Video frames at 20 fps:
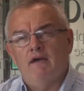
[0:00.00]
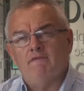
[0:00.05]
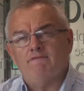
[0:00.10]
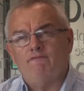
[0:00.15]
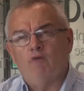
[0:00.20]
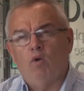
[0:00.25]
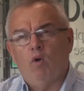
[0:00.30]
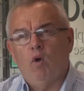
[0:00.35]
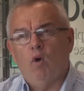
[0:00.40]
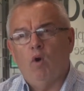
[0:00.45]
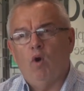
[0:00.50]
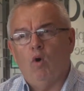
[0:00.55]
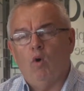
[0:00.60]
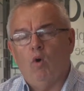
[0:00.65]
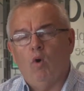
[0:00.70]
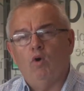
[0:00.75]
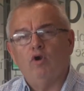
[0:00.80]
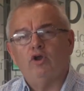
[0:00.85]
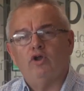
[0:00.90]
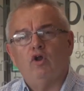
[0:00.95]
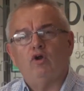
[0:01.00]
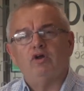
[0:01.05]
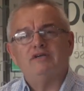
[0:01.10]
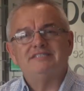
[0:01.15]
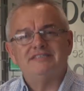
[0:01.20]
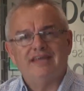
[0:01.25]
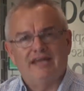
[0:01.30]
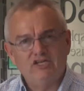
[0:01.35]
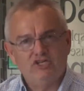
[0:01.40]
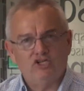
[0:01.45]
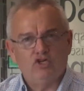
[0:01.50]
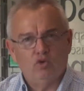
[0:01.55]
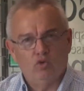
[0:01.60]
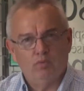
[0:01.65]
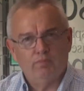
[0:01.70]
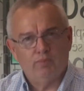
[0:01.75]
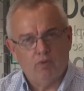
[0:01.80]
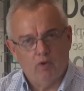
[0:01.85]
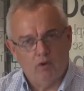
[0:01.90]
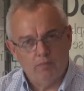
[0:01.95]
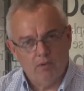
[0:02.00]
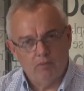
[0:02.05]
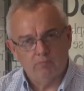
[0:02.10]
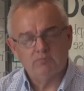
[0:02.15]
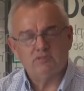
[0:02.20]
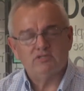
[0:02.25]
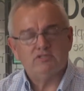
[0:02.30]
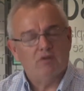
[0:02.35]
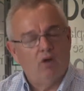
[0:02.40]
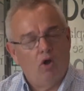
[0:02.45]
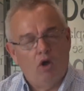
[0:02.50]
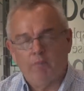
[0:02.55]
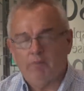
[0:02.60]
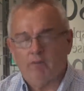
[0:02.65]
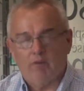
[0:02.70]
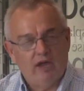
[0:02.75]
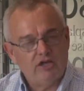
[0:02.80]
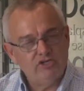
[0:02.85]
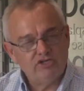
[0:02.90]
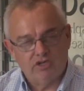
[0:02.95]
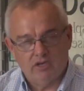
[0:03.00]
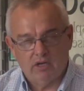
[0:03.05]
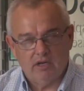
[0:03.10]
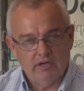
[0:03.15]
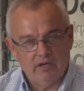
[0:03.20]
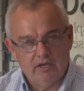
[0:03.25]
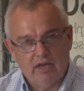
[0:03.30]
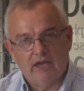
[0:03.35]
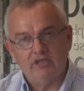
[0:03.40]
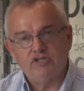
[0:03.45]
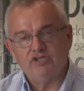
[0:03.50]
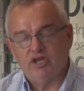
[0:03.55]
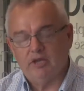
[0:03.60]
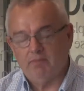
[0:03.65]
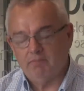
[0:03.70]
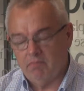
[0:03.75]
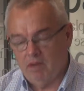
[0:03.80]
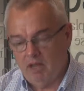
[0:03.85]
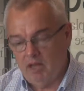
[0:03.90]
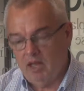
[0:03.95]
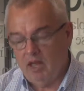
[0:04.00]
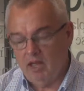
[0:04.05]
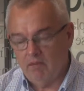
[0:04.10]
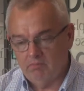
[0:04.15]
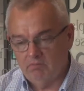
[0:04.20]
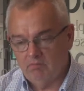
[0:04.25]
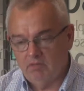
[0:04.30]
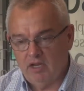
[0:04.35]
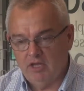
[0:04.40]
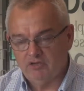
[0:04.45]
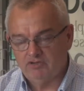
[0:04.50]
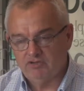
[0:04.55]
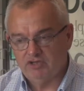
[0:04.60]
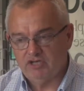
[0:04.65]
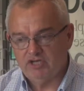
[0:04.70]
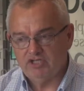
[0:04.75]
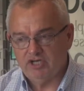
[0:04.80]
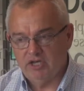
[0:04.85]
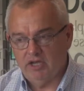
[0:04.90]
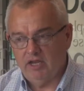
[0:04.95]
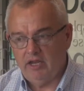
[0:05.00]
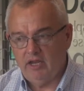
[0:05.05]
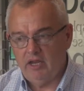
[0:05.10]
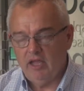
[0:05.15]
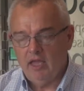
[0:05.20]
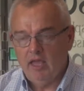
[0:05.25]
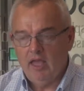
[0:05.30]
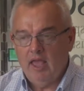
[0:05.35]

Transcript: For organisational problems, operational in nature traditionally,